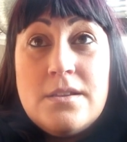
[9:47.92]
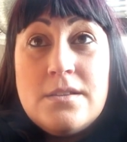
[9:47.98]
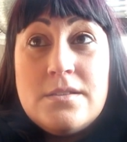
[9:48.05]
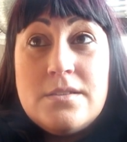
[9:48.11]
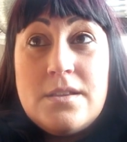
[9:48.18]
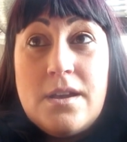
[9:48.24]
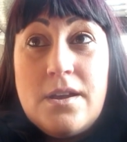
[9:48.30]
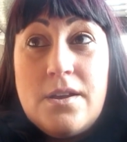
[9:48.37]

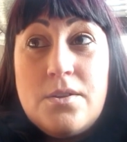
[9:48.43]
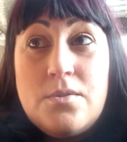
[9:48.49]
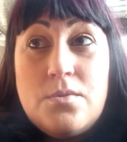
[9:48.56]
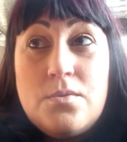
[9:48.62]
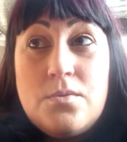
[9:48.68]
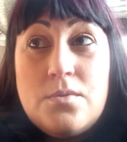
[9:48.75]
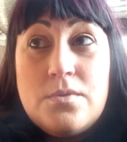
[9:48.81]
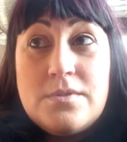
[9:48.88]

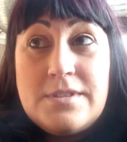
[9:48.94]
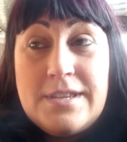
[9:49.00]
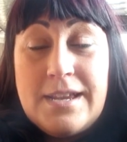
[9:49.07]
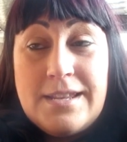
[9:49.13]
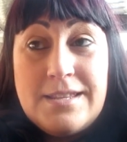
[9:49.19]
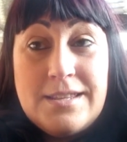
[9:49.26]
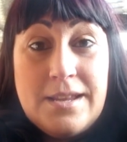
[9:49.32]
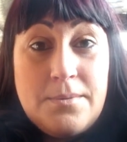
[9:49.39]
So
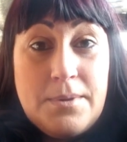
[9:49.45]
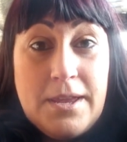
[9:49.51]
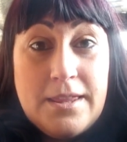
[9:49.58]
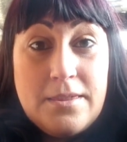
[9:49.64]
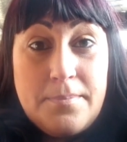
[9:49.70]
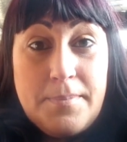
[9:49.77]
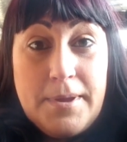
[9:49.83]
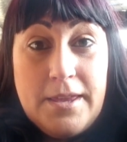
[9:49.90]
Saturday we
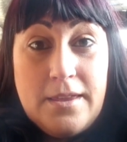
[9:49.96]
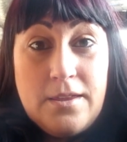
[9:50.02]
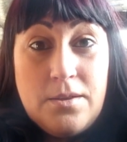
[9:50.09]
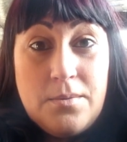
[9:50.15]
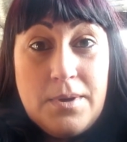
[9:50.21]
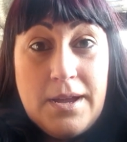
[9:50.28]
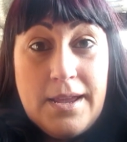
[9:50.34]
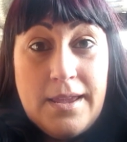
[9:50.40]
had the
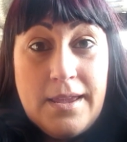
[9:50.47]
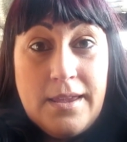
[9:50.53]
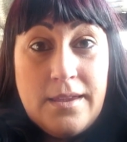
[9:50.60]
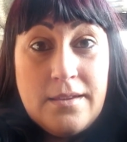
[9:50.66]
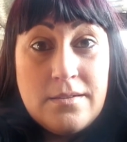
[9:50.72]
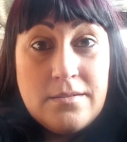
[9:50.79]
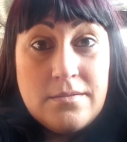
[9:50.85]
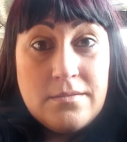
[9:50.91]

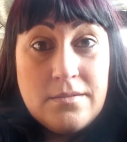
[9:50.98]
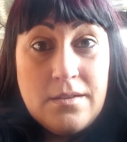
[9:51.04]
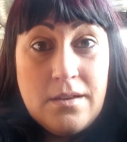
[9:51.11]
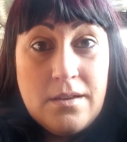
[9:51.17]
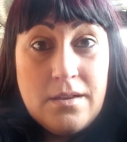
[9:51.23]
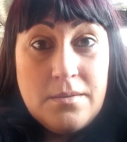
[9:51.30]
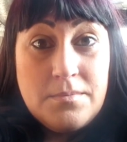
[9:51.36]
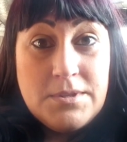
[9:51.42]
PQA
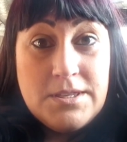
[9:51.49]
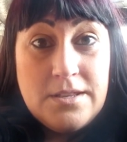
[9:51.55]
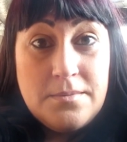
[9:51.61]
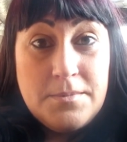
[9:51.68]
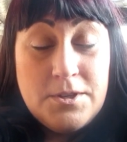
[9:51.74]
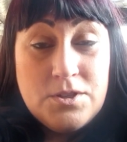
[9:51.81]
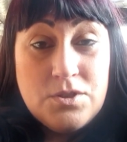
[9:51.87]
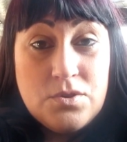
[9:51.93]

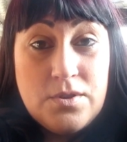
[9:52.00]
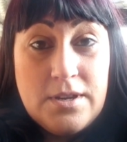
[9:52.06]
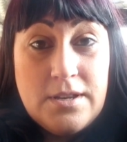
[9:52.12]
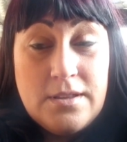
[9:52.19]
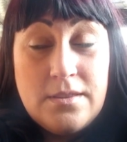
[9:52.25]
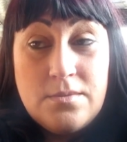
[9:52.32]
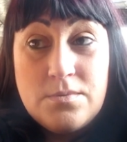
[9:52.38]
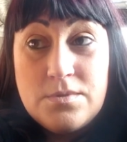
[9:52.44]
cinema
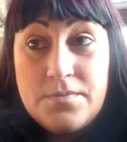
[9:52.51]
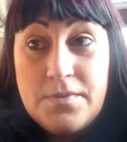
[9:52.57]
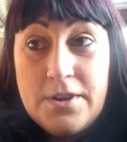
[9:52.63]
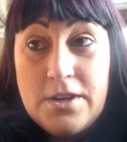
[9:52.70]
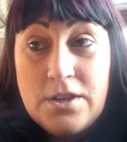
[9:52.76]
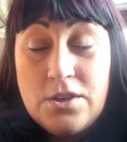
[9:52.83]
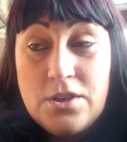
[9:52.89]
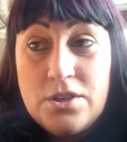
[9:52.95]
screening that was
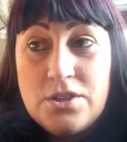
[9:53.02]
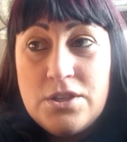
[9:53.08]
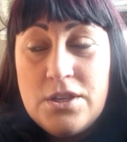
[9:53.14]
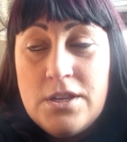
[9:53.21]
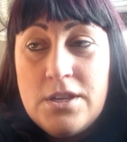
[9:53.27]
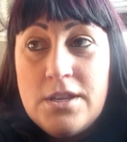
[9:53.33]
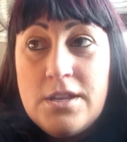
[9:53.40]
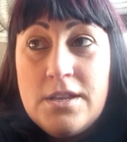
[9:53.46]
very good.
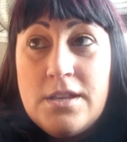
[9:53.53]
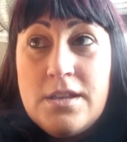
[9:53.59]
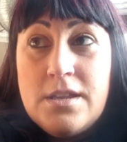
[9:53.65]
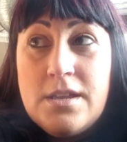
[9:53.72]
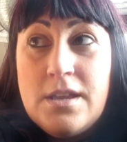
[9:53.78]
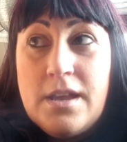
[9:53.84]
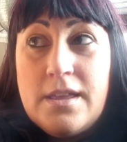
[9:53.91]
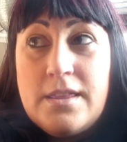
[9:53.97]

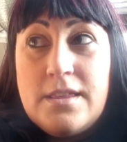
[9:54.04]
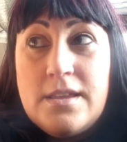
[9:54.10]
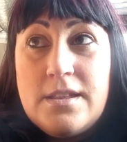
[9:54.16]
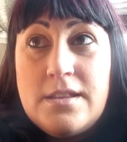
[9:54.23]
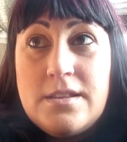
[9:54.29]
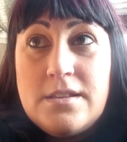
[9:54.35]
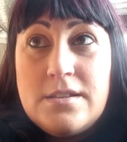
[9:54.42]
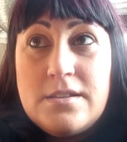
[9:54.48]
And
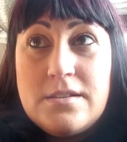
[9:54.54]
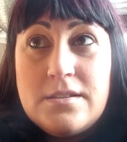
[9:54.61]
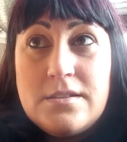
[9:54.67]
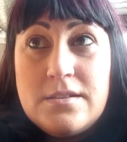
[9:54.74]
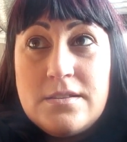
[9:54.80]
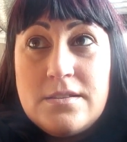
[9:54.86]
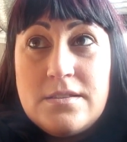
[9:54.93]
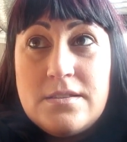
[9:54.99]
then
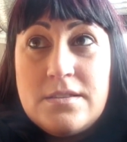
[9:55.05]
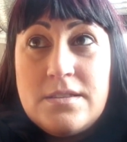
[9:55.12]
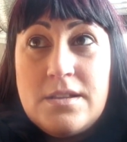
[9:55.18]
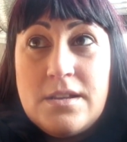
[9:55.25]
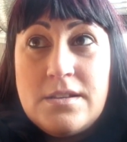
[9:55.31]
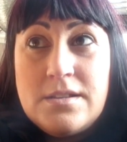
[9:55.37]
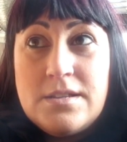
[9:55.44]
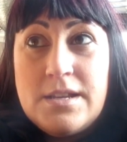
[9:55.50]

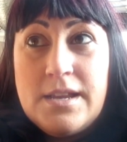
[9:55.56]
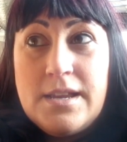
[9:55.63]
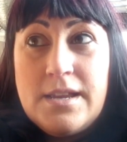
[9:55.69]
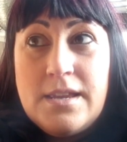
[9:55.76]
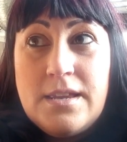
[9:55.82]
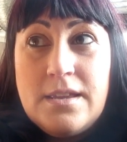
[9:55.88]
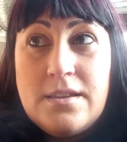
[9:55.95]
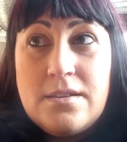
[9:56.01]

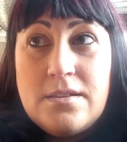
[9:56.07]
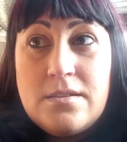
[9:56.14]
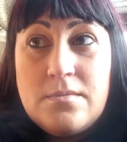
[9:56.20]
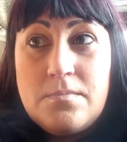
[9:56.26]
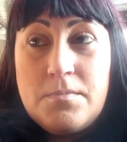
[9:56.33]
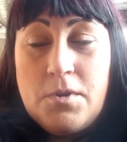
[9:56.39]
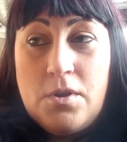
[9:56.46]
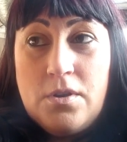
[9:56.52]
Sunday,
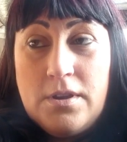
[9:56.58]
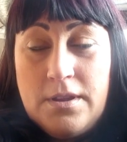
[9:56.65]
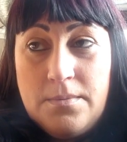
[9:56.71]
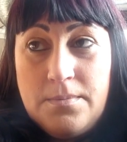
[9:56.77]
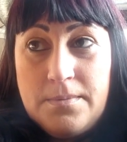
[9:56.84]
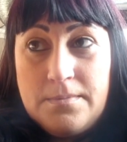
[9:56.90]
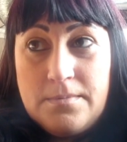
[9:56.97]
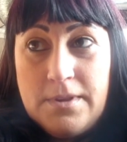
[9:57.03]
Holly
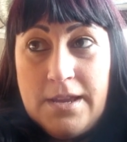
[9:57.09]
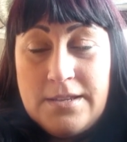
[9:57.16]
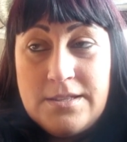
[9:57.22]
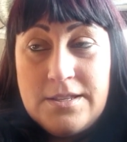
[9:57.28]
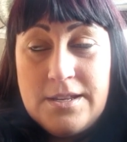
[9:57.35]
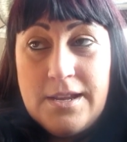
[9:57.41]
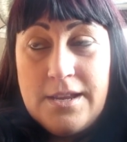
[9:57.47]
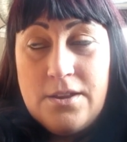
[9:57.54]

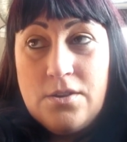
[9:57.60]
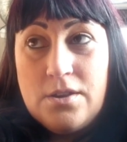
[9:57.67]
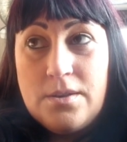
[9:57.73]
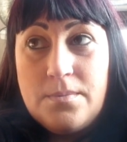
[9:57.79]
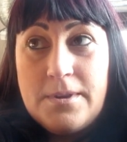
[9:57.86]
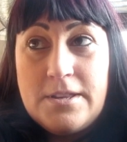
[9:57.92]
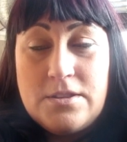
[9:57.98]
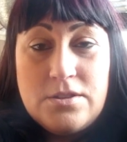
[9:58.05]

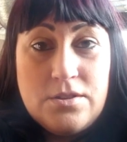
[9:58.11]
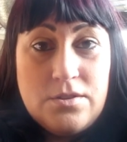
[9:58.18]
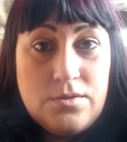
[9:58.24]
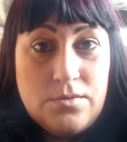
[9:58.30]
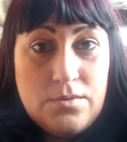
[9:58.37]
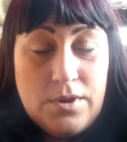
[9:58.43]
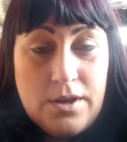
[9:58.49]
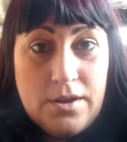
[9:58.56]
went
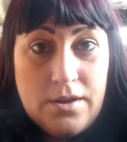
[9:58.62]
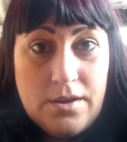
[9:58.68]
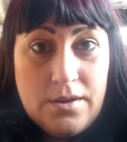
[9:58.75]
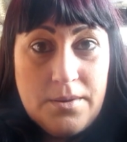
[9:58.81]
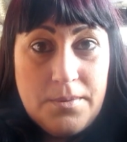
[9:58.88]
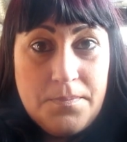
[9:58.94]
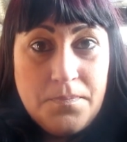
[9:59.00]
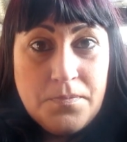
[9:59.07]
to
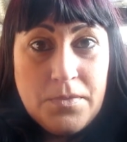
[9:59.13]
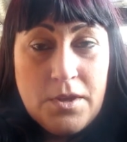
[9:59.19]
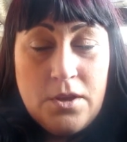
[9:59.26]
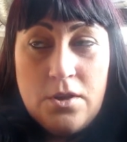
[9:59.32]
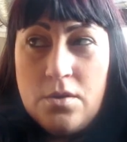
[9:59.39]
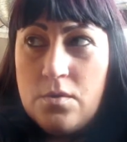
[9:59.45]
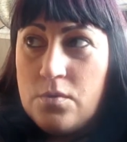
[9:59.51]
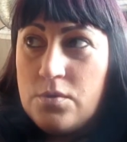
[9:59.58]
her
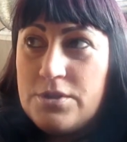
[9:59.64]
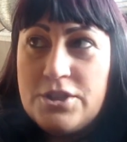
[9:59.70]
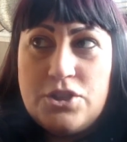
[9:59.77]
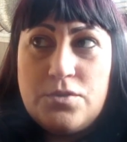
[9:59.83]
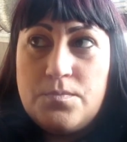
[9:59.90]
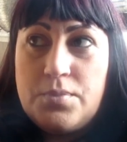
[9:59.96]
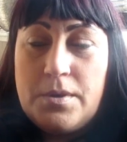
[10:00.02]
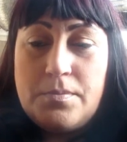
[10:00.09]

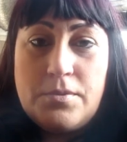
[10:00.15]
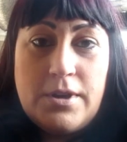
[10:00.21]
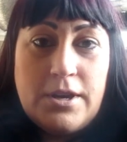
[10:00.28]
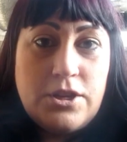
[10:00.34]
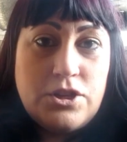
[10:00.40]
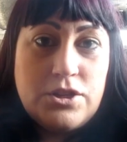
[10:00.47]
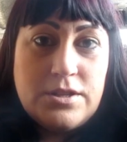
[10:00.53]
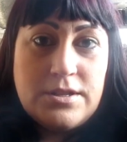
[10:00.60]
audition
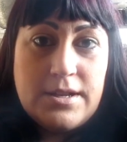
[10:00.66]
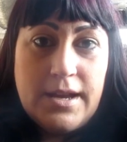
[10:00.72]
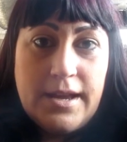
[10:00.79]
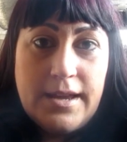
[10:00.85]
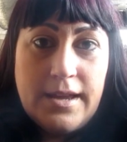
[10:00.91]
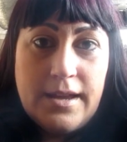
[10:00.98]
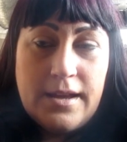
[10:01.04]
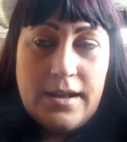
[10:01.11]
preparation
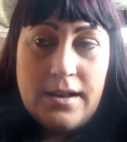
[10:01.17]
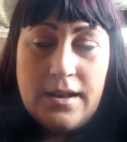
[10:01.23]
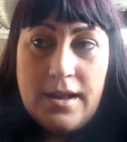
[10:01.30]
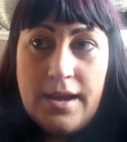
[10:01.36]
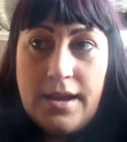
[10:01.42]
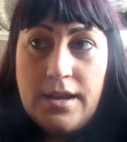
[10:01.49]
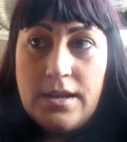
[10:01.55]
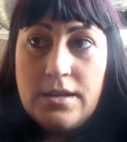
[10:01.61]
day at
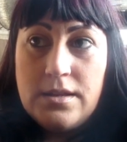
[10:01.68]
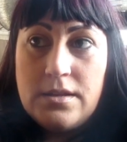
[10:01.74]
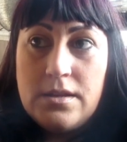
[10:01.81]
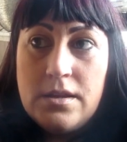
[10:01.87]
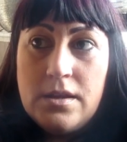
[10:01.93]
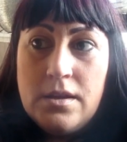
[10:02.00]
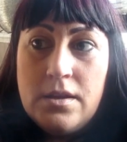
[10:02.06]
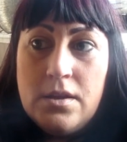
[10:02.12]
Lane
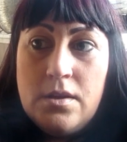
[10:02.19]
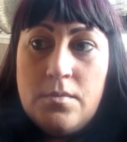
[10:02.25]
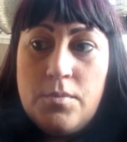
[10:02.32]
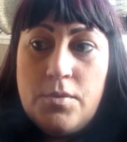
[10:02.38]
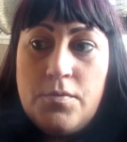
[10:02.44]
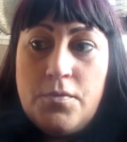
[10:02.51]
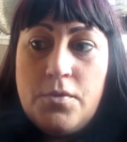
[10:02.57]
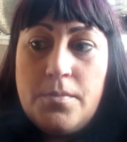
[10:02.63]

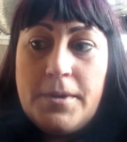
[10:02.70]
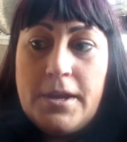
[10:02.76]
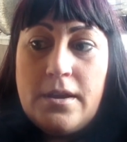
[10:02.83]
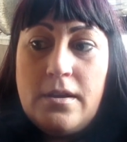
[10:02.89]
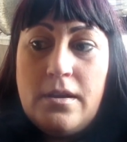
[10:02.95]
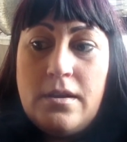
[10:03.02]
Performing